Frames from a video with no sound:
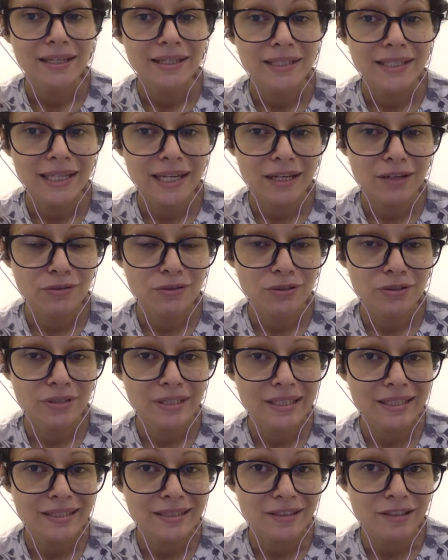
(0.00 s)

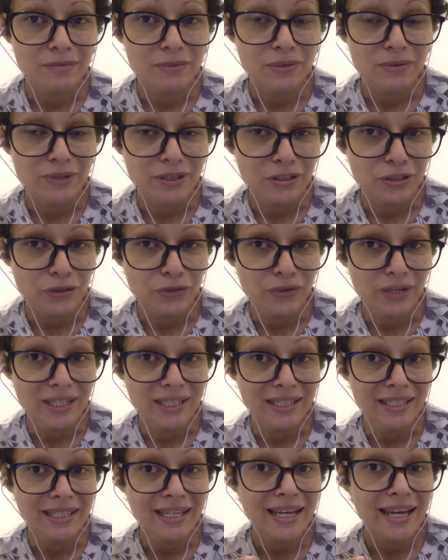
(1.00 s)
Chiron is going to be retrograde
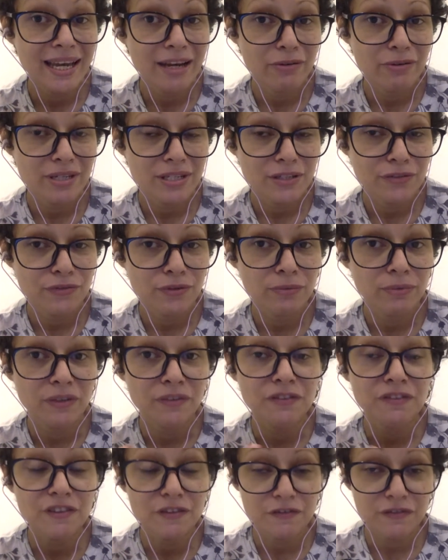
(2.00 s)
in Aries from the
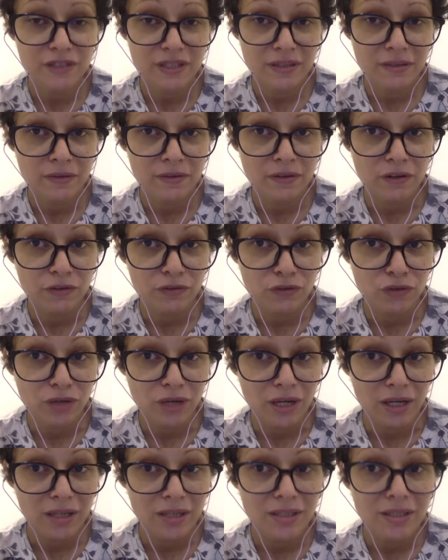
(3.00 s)
15th of
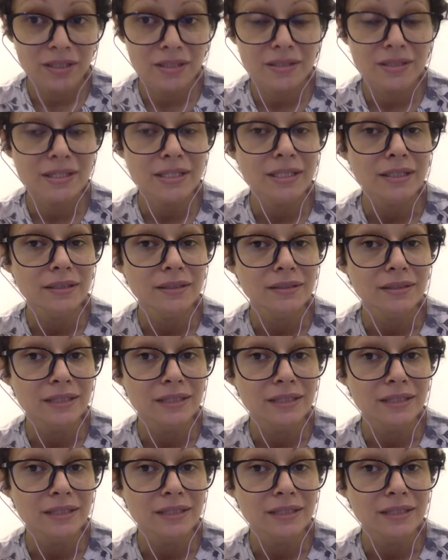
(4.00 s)
July until